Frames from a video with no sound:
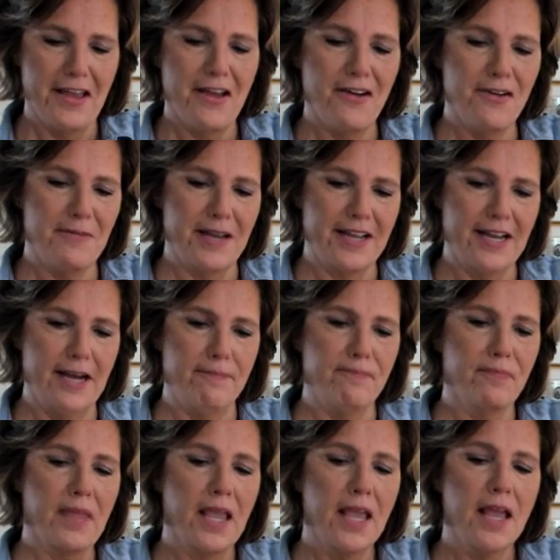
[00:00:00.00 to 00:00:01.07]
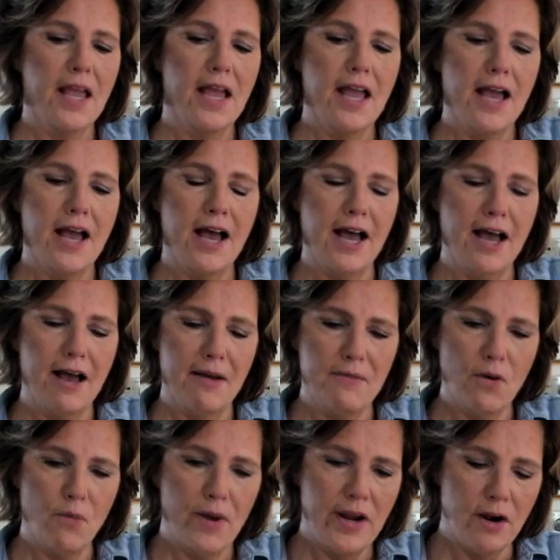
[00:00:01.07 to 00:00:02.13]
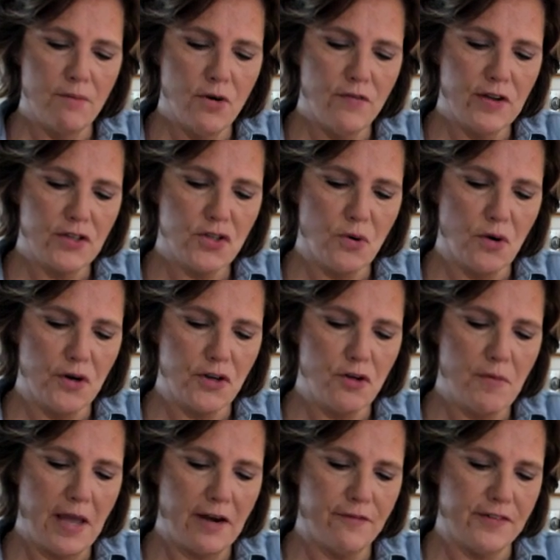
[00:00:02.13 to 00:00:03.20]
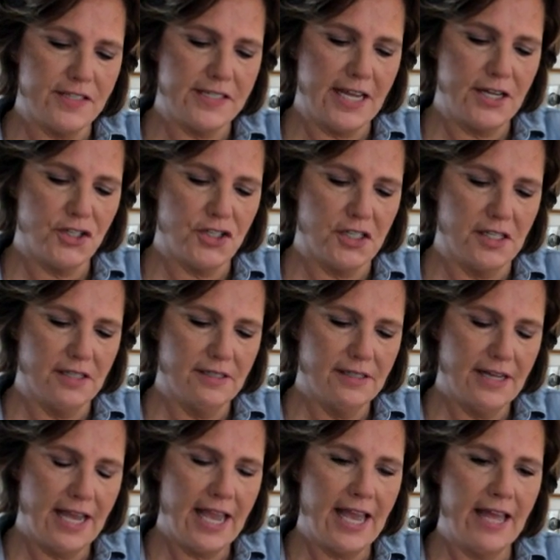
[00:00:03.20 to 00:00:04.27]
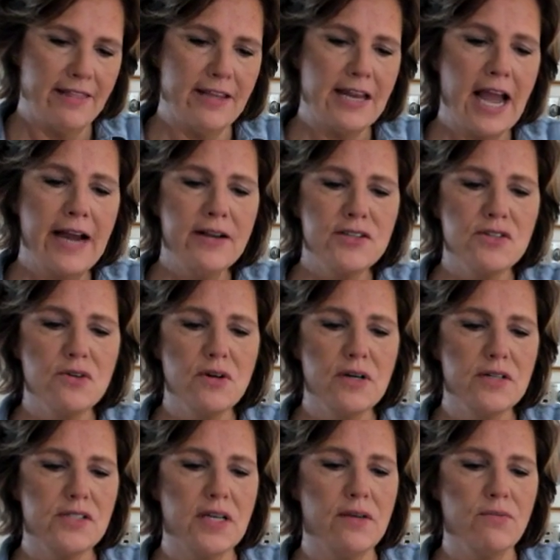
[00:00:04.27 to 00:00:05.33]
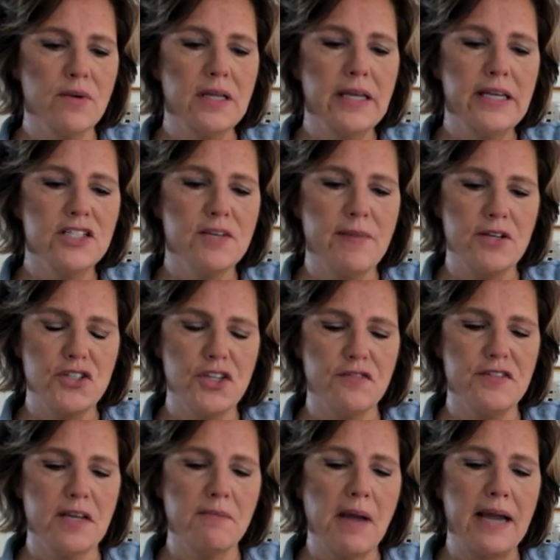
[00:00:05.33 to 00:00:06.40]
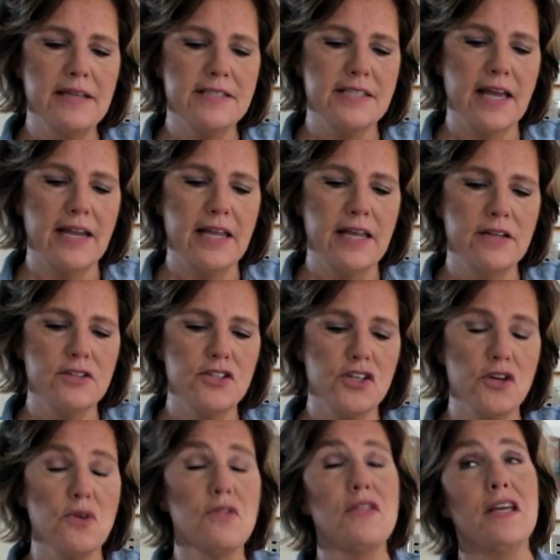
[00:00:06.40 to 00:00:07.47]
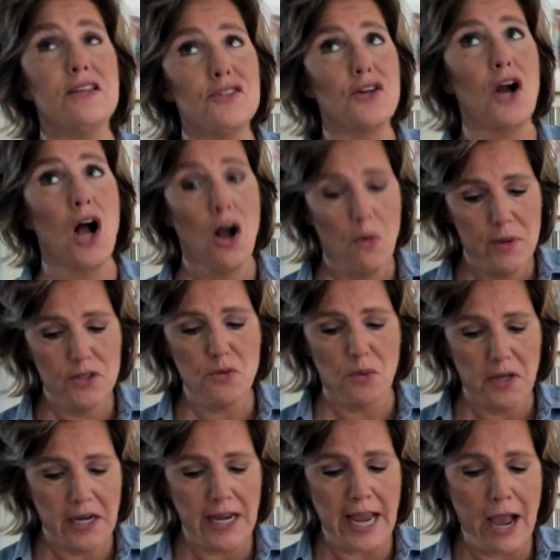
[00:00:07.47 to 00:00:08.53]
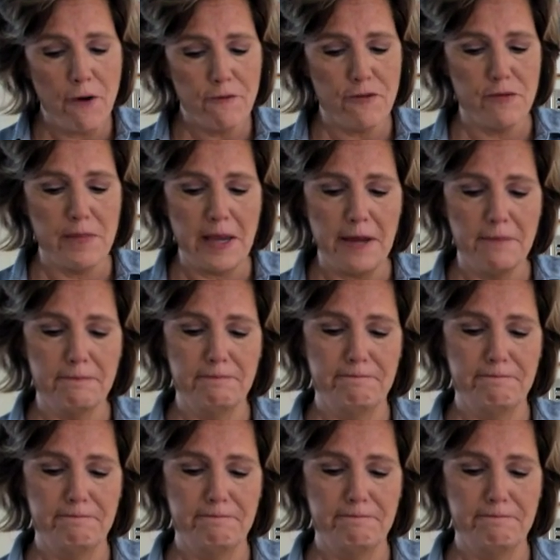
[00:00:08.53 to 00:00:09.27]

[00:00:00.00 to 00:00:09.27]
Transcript: oh my God. We are moving toward new manifestation, and the Nine of Swords, it really is about shifting mindset into things are always working out for me.